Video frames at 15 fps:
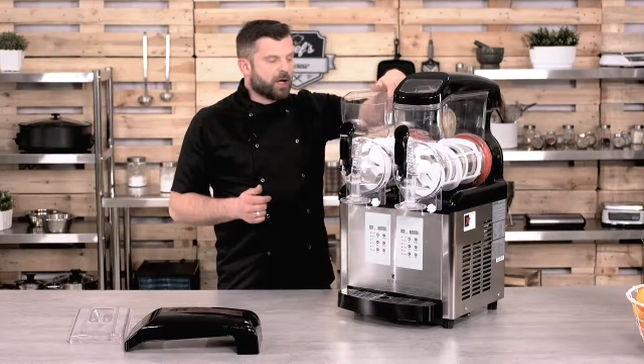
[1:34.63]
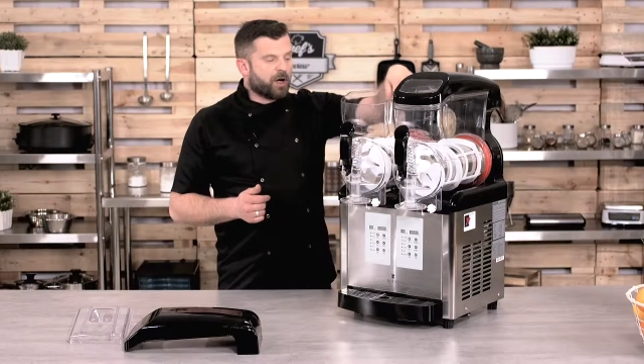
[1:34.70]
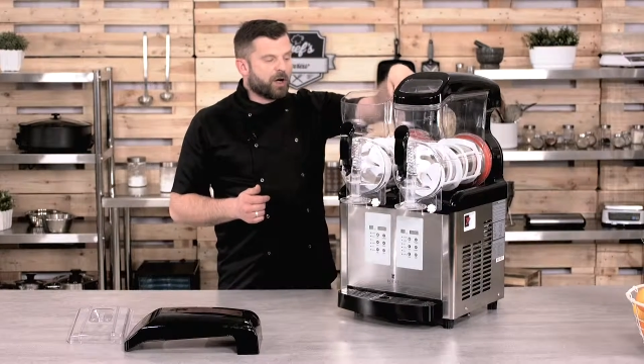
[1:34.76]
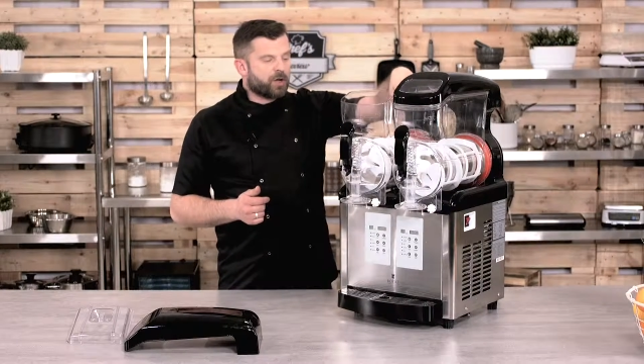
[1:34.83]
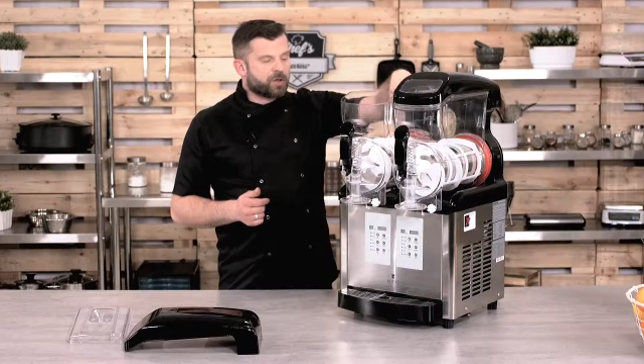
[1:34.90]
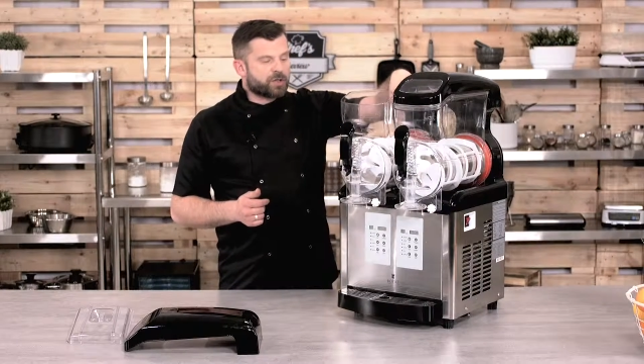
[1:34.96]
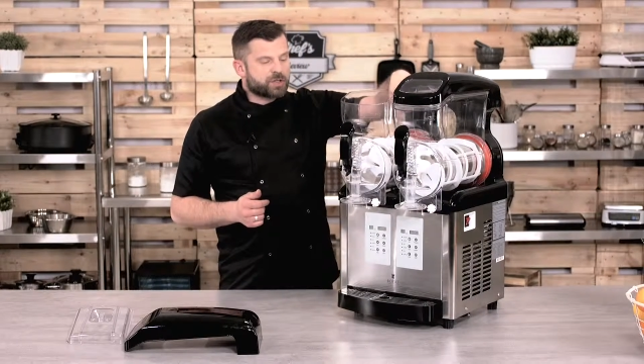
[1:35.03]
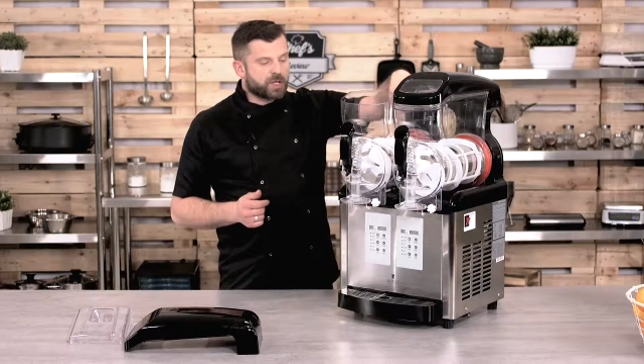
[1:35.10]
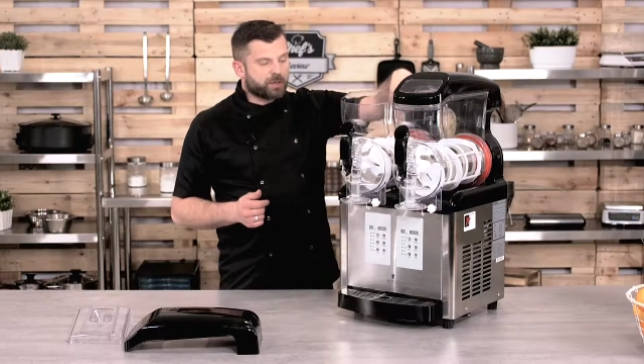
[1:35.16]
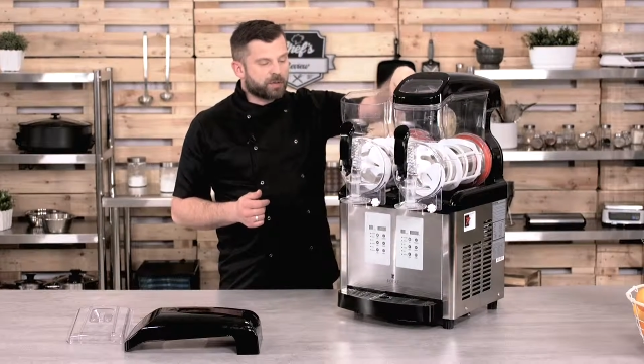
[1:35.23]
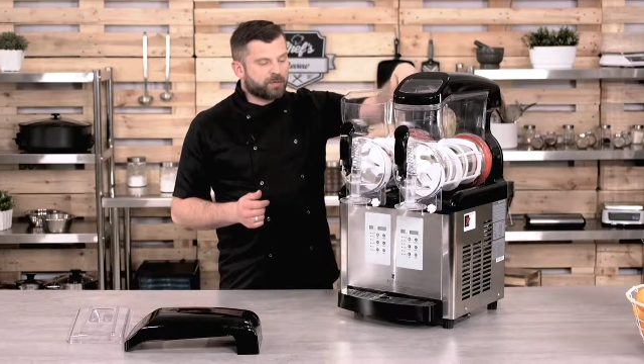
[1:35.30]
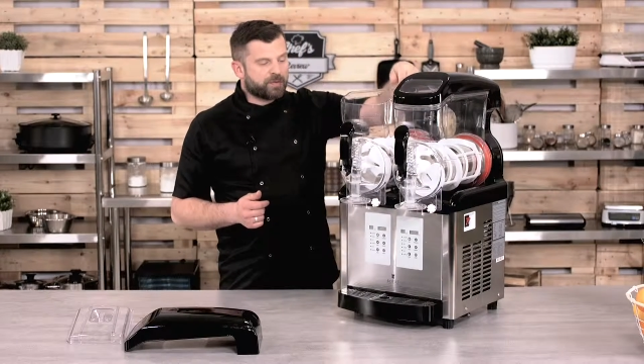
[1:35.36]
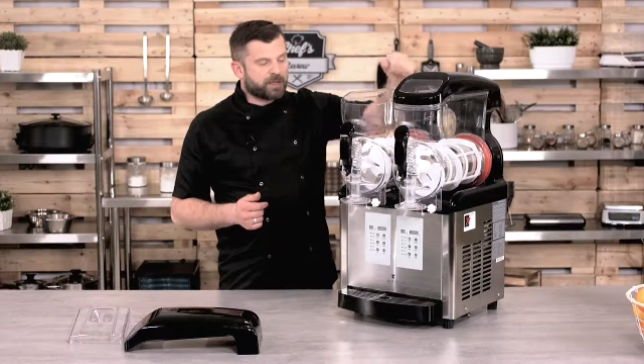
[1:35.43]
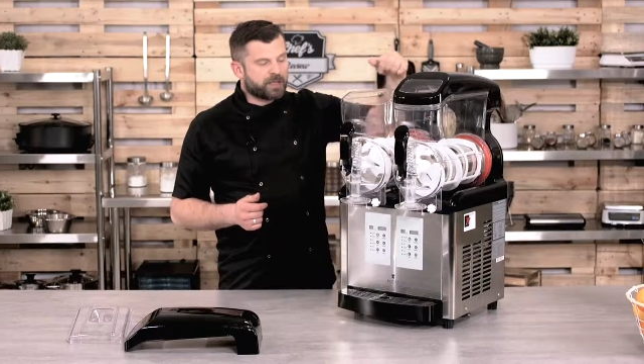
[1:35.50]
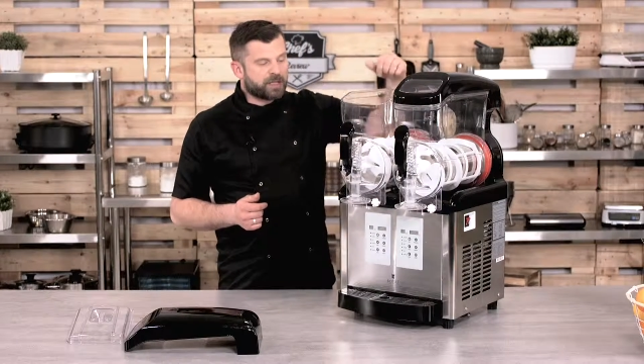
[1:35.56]
On top
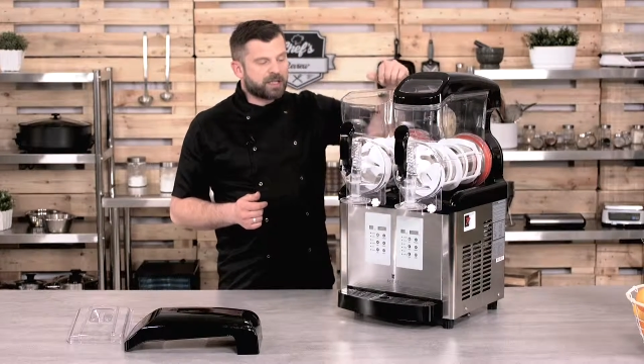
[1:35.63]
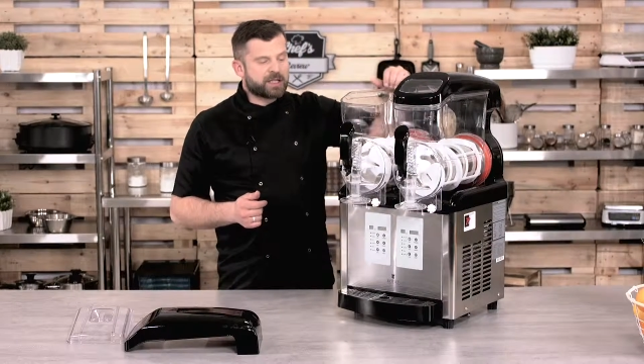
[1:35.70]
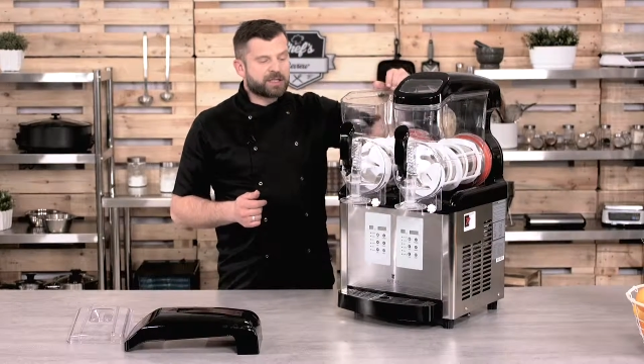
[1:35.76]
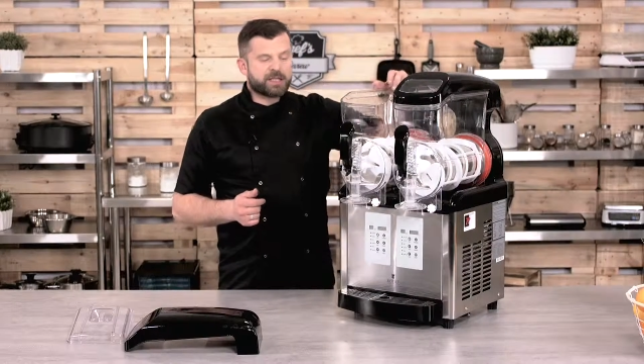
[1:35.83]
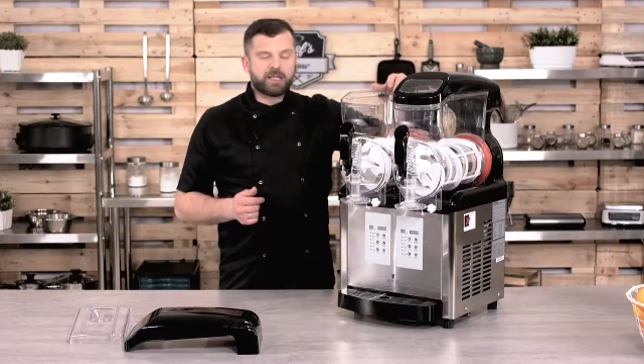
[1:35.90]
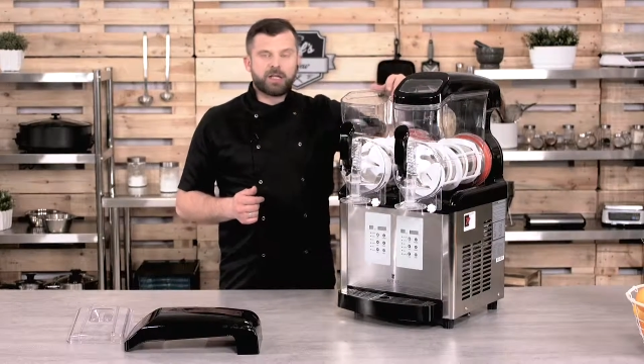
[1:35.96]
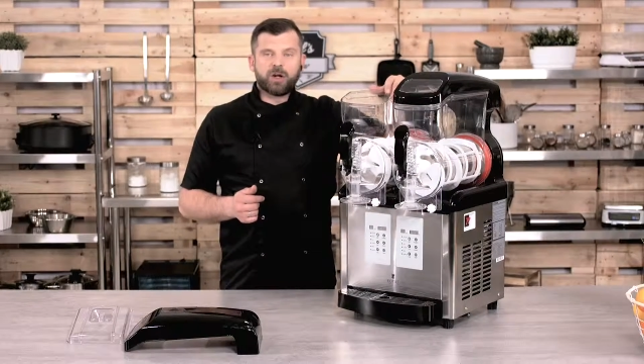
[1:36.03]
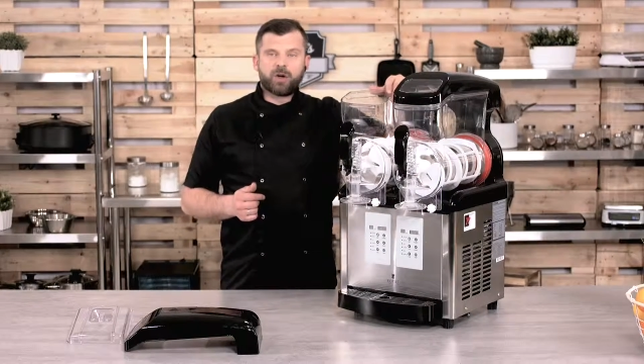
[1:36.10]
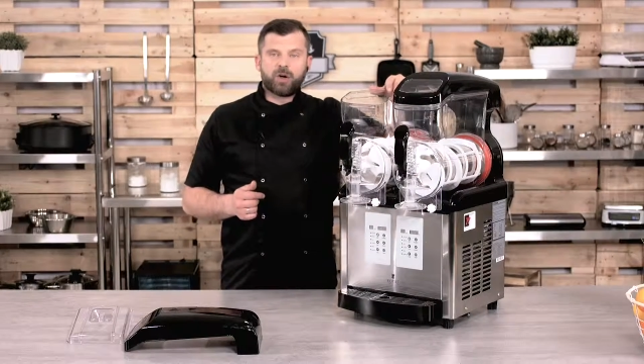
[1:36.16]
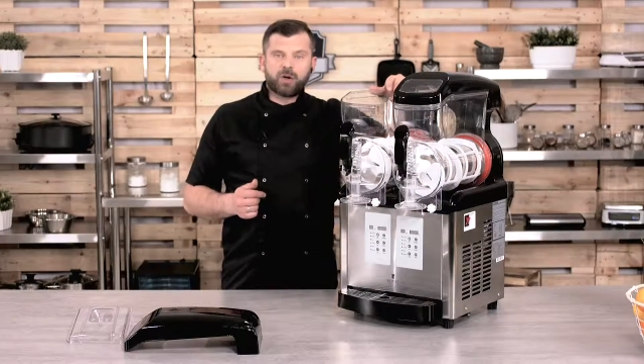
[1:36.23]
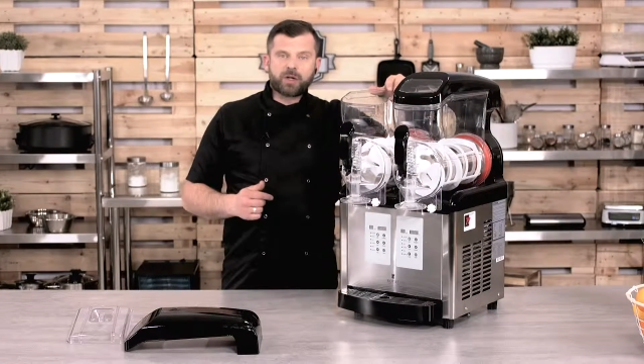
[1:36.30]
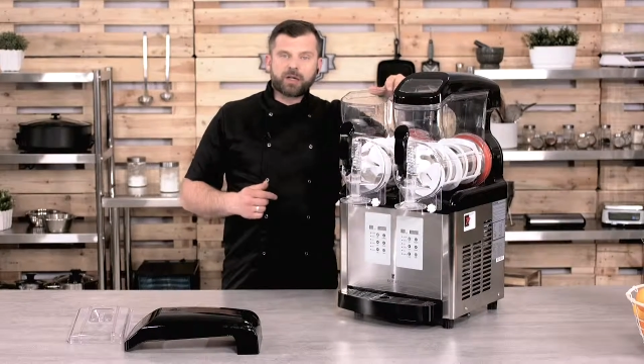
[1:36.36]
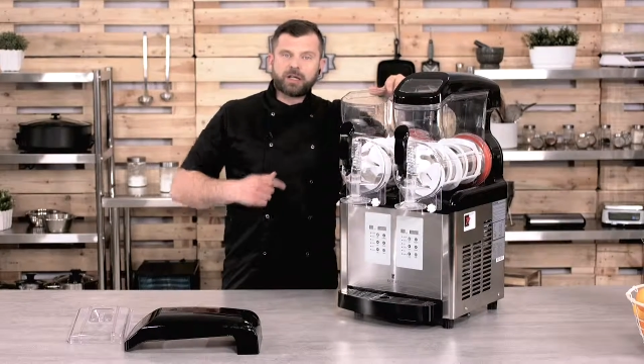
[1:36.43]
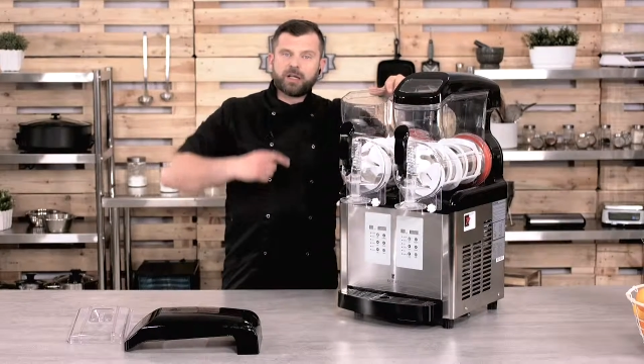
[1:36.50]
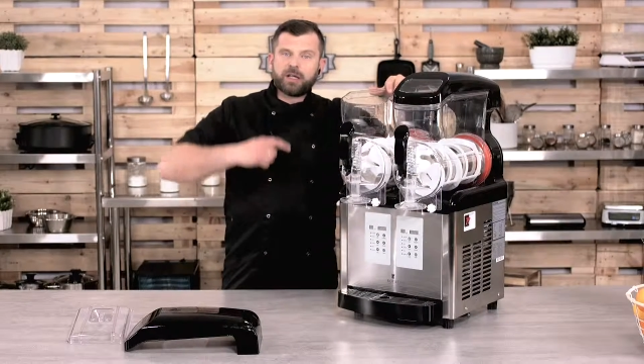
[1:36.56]
of it, it's the
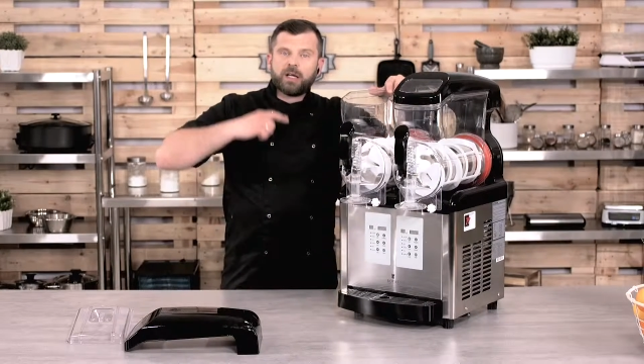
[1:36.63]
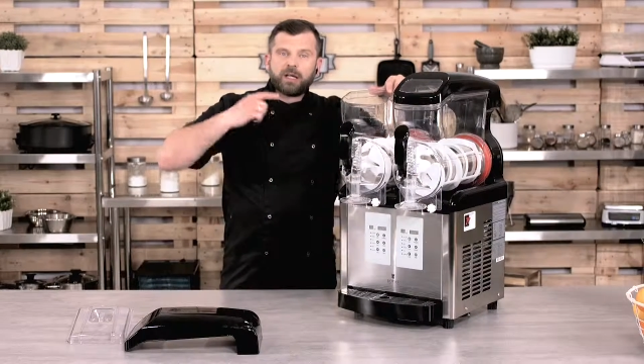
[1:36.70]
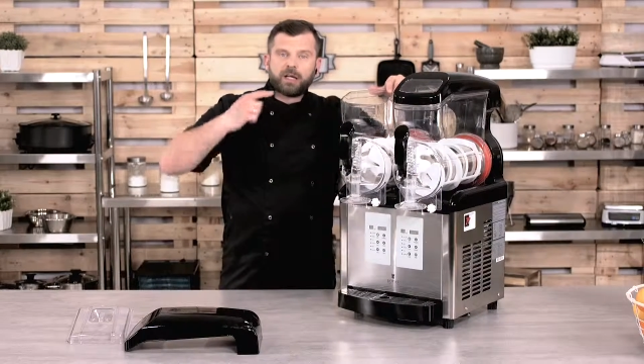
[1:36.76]
auger.